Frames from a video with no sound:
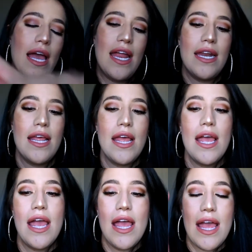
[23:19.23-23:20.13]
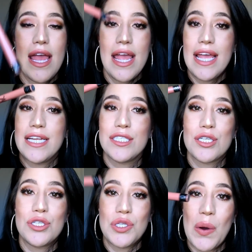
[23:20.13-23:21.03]
and it
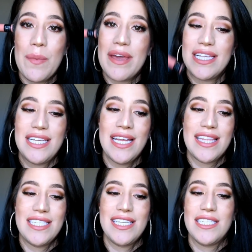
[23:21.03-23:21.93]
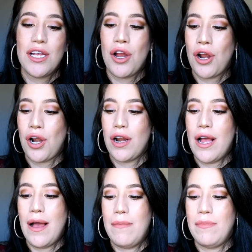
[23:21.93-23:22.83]
is so amazing. This is her
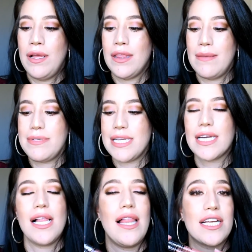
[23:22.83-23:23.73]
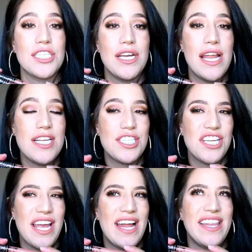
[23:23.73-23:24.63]
lipstick collection, and
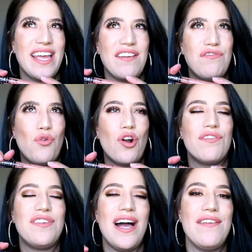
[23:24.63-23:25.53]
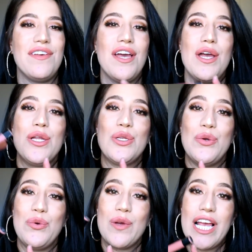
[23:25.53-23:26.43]
she had 4 or 5
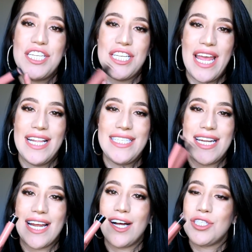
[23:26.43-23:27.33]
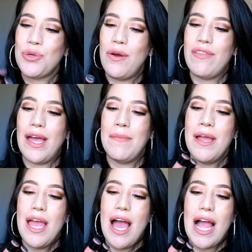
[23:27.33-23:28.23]
new shades, and I got 2 of them.
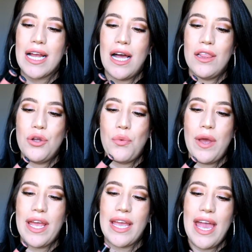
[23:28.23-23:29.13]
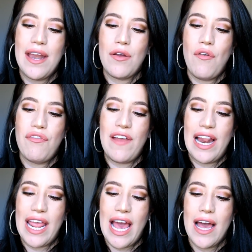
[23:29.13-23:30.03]
I got Ludwig and
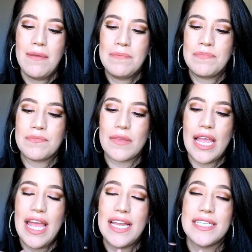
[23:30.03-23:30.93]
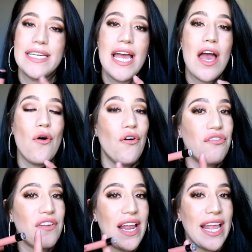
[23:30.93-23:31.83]
Ophelia, and
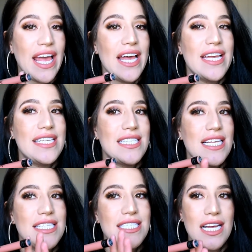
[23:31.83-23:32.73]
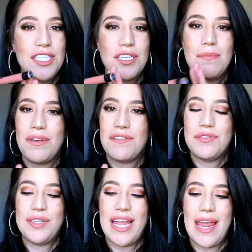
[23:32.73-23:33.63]
Ophelia is such a
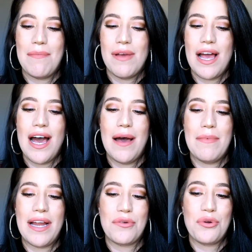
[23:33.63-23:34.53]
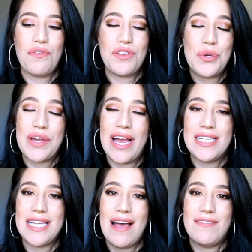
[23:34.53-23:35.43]
beautiful name. I don't know if you
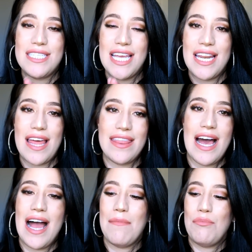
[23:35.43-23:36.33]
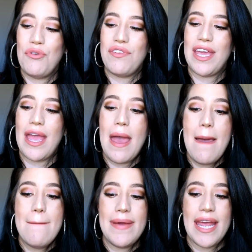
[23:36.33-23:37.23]
guys have seen that movie
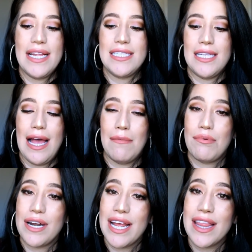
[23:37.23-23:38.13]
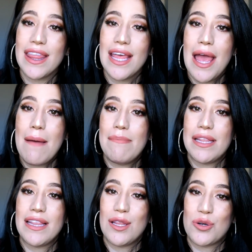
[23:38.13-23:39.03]
Pan's Labyrinth,
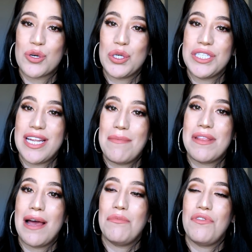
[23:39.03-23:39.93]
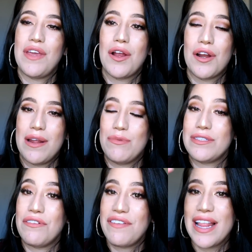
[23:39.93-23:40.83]
but the little girl's name in that movie, her name was
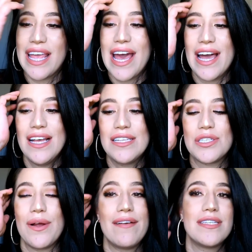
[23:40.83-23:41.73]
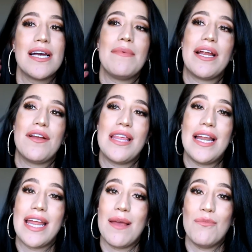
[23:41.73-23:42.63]
Ophelia. So every time I hear
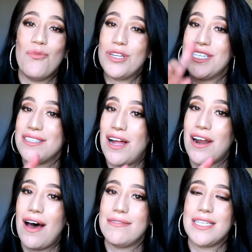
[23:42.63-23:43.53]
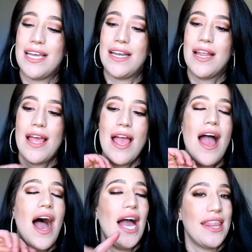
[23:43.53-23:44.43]
that name, which is not often,
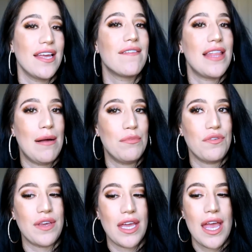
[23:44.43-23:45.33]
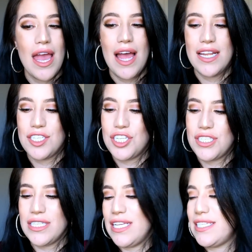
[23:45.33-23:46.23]
I think of that movie. And it's
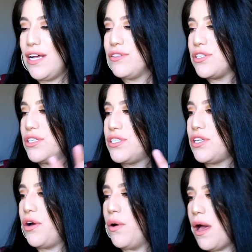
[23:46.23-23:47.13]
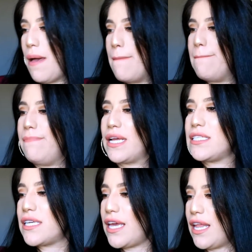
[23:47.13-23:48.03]
just, it sounds so
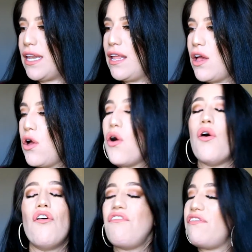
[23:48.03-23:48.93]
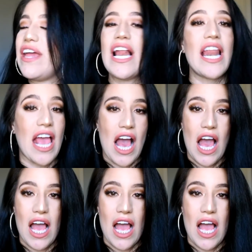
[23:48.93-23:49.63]
Mexican. Ophelia.